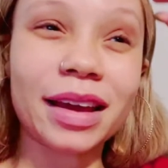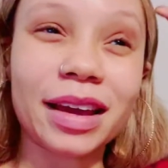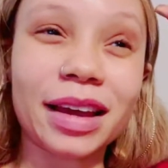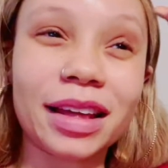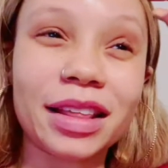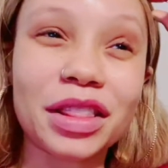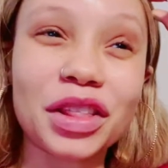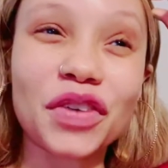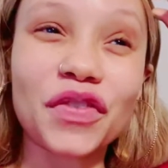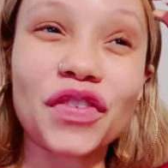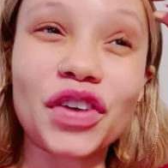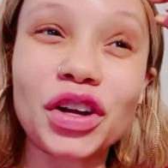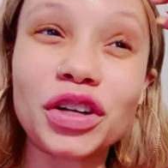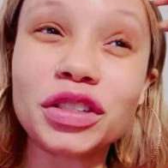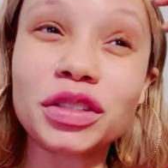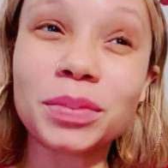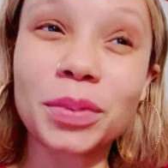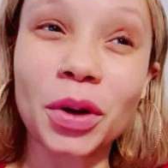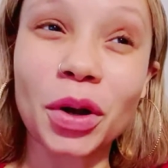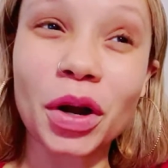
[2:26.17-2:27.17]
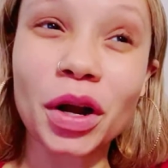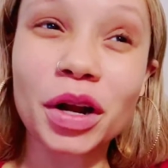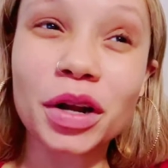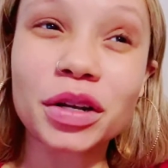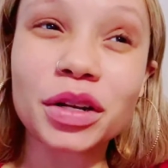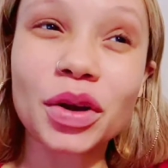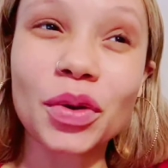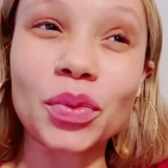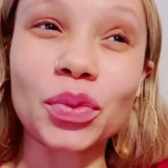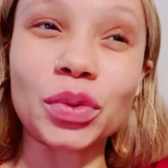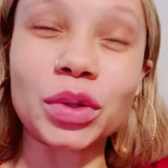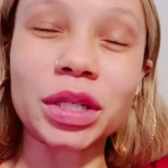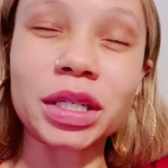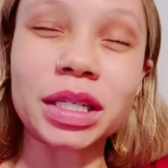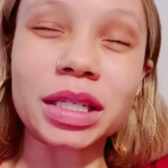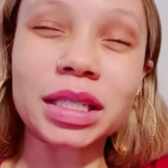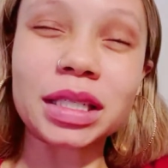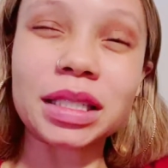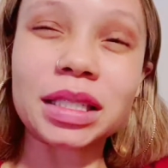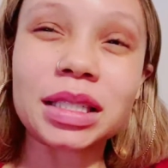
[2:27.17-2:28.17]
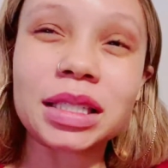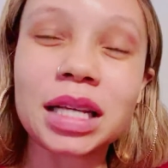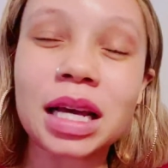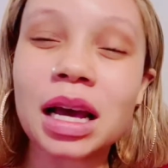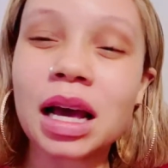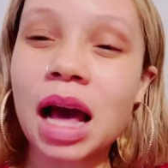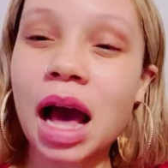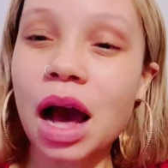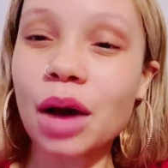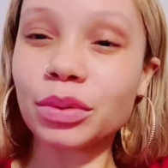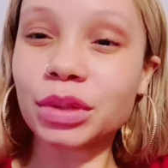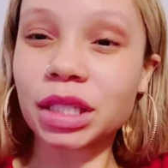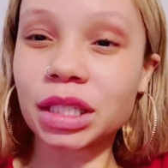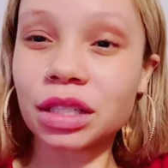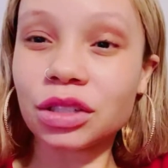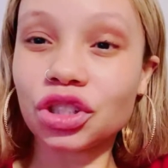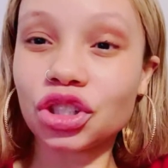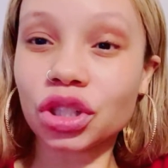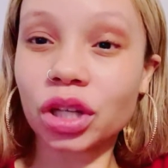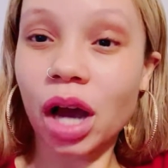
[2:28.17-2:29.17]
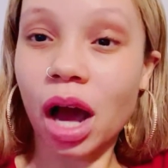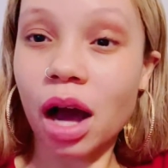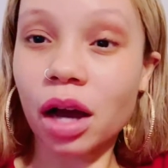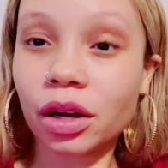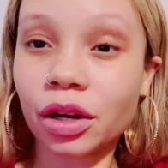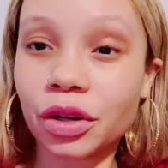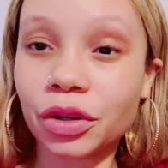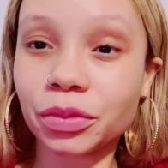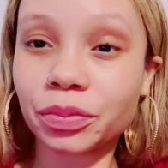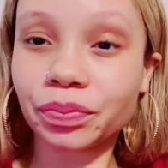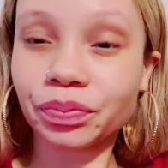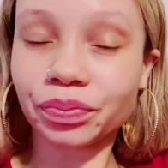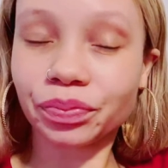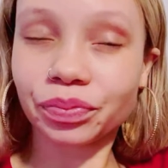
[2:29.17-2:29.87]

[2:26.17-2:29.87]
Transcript: and the first part was I was in Chicago